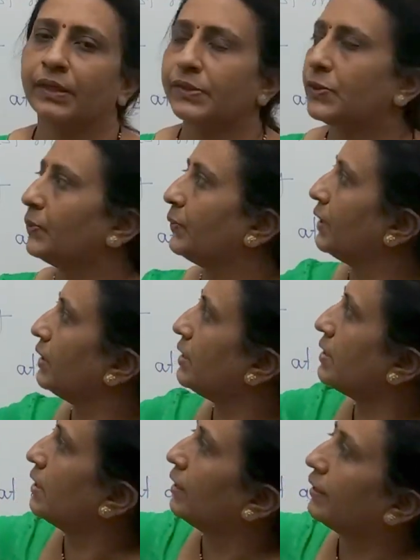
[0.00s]

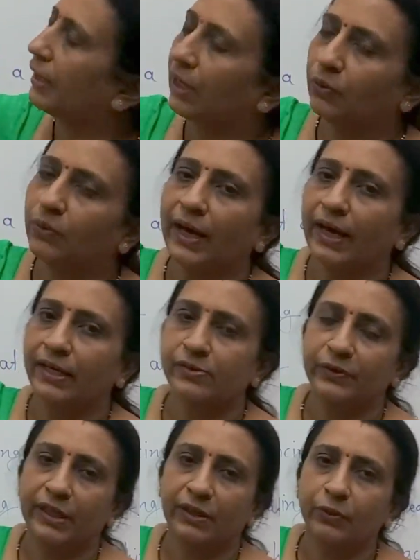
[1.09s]
Students, now as
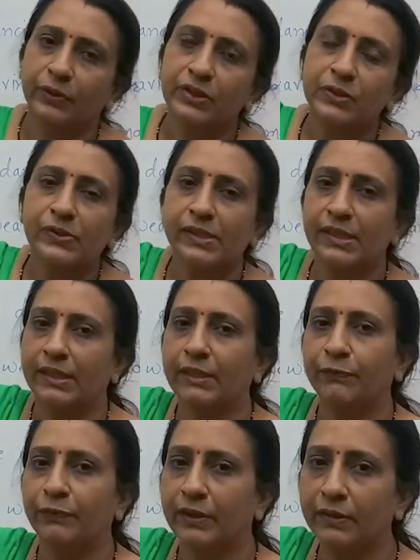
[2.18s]
we are going to see
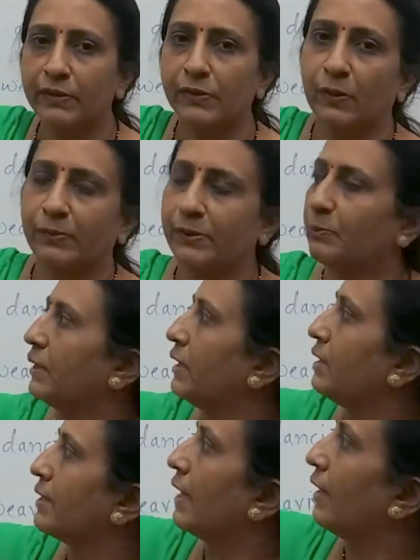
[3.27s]
figures of
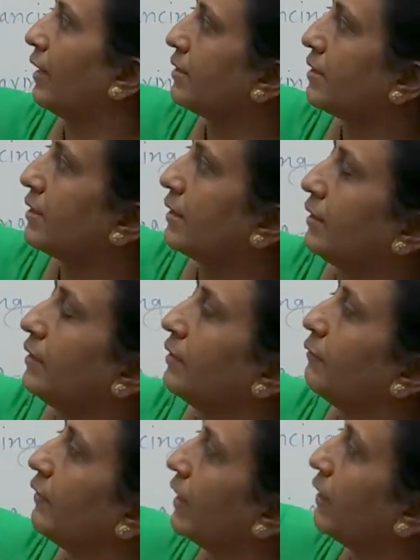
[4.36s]
speech, let's see the
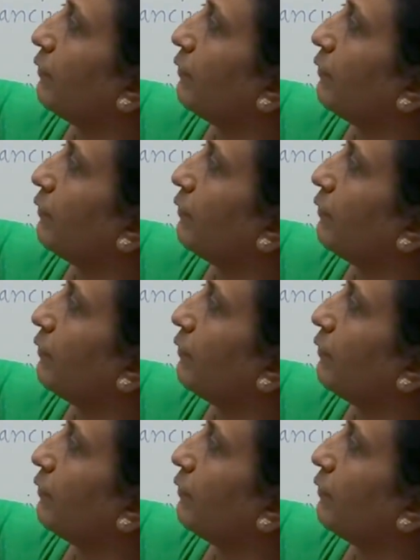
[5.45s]
very